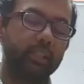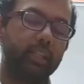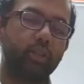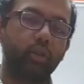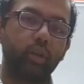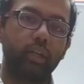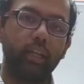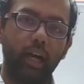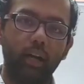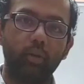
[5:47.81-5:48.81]

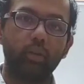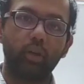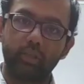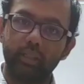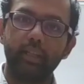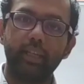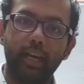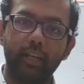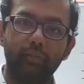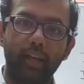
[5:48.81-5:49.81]
shortly how the auxiliary
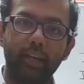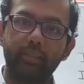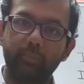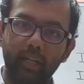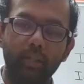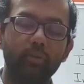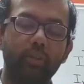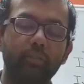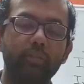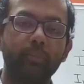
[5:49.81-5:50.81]
carry flag is made use
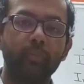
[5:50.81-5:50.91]
of.